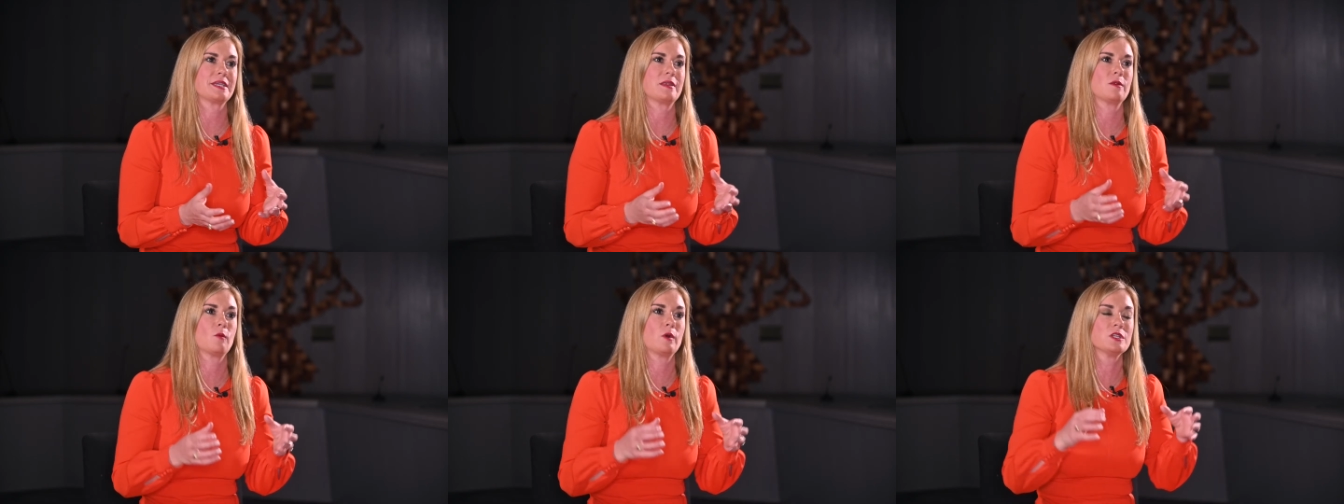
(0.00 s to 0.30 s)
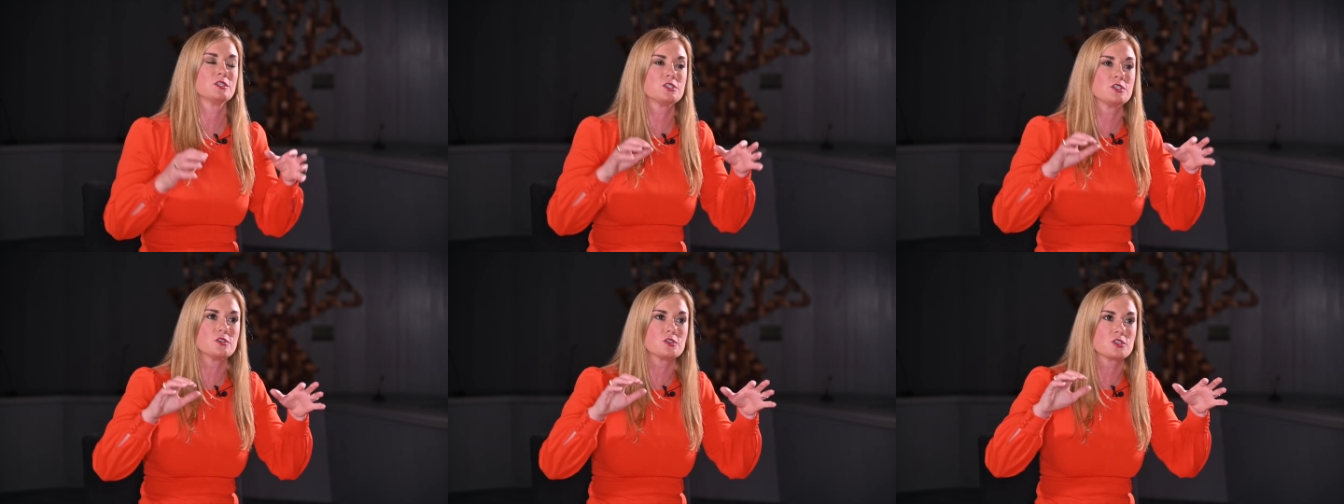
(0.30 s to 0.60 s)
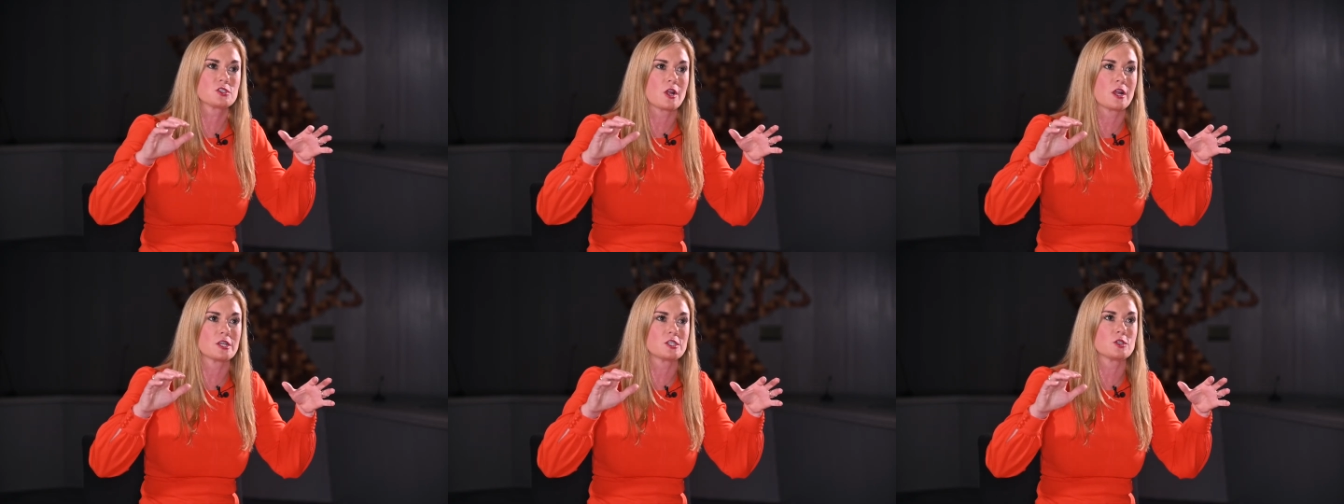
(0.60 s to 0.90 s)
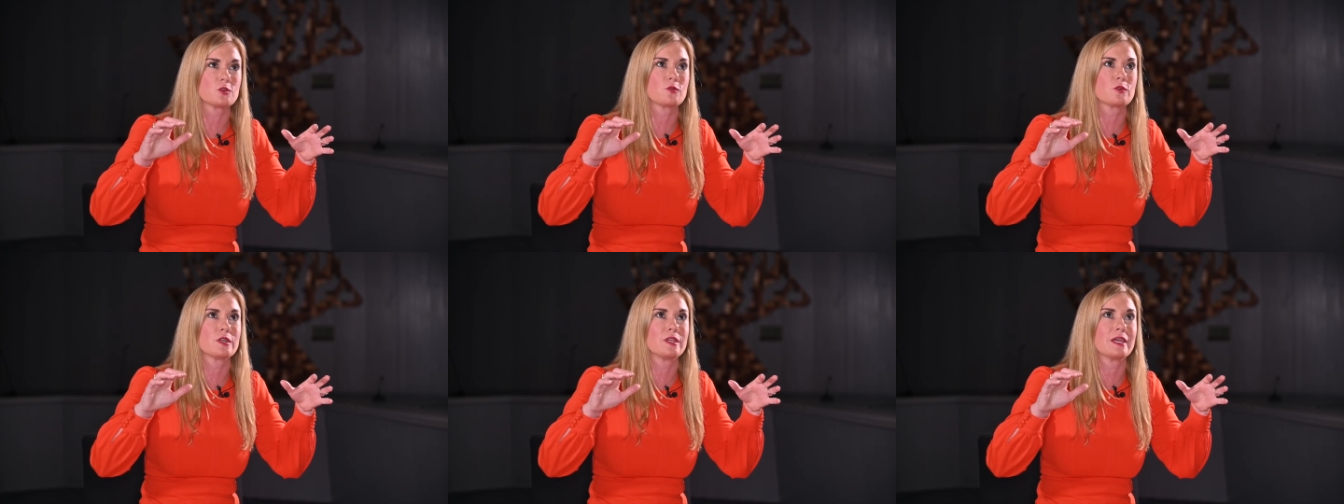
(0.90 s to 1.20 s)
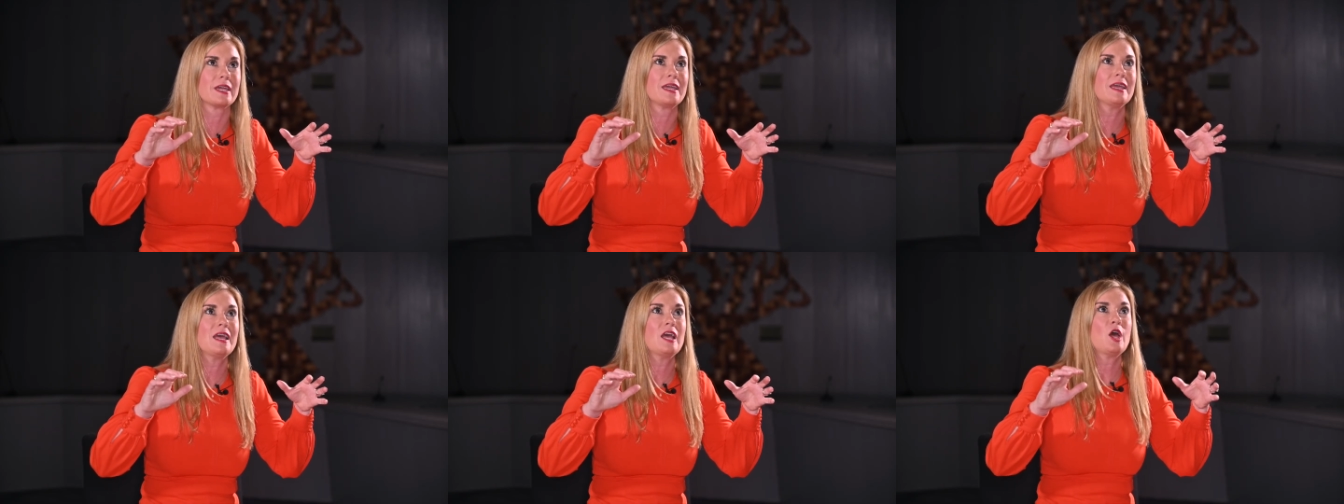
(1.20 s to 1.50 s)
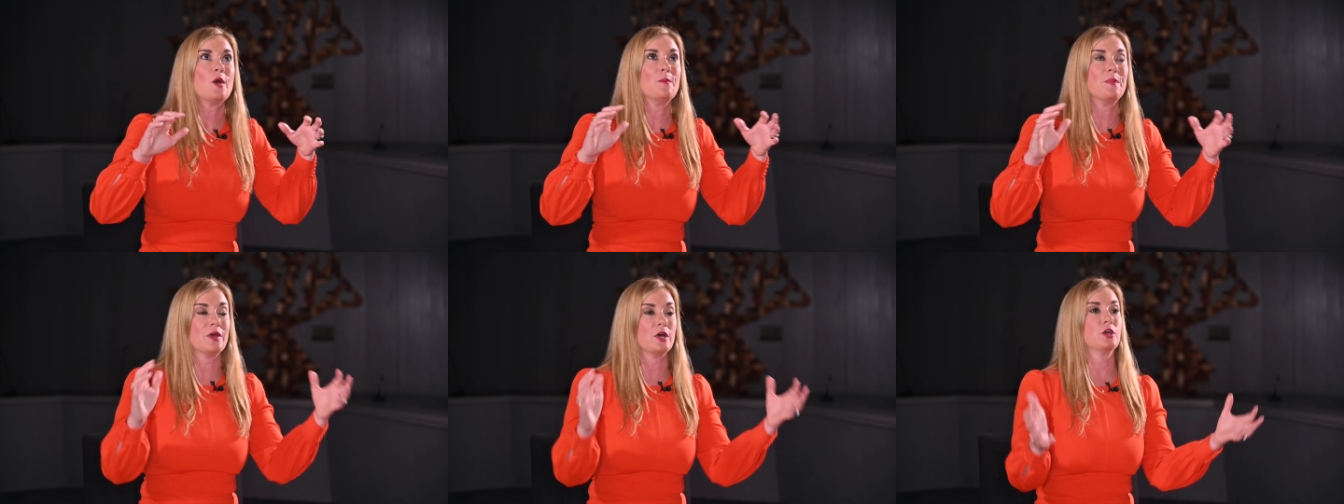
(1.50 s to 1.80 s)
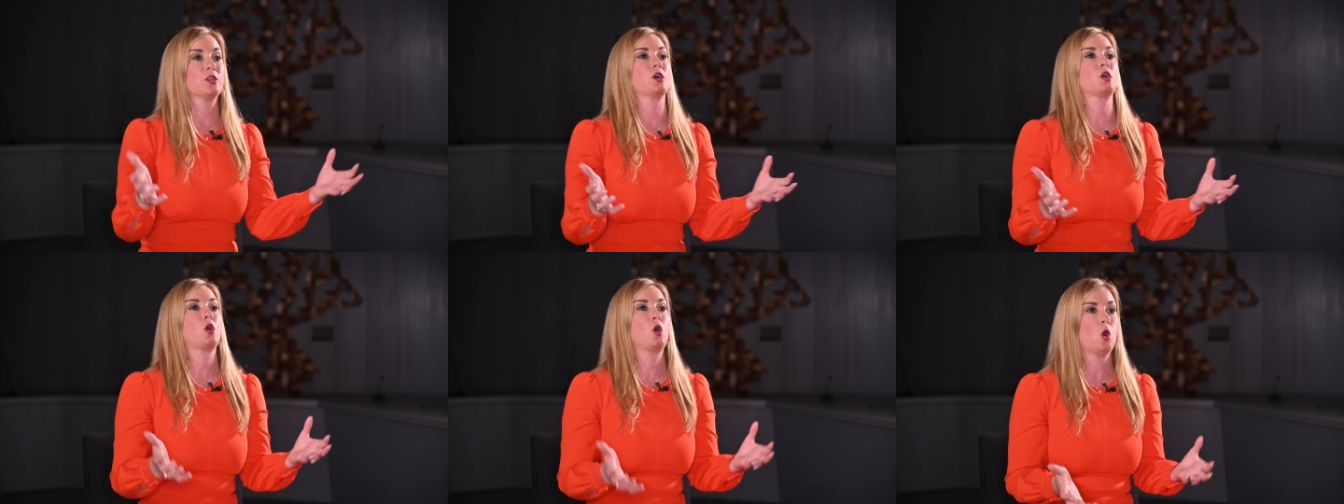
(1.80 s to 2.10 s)
and once you start to really
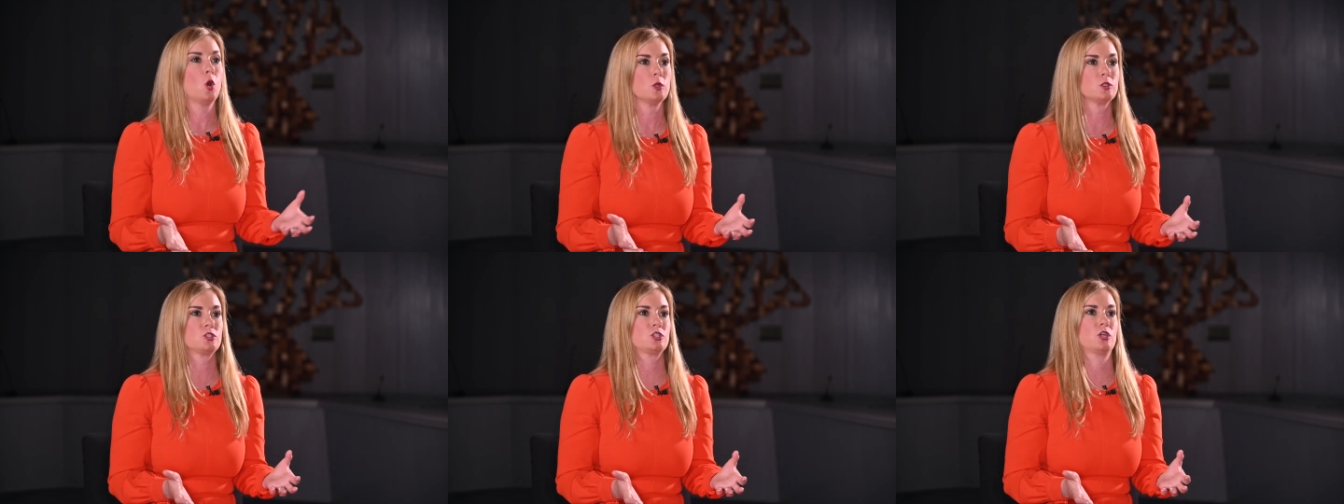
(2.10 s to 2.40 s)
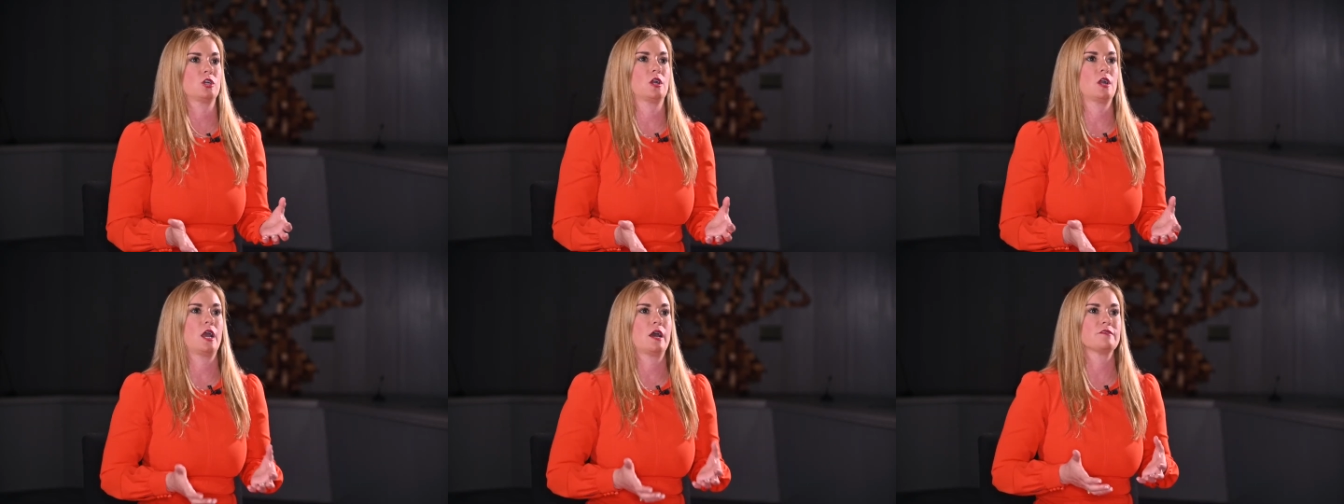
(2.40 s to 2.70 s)
build a culture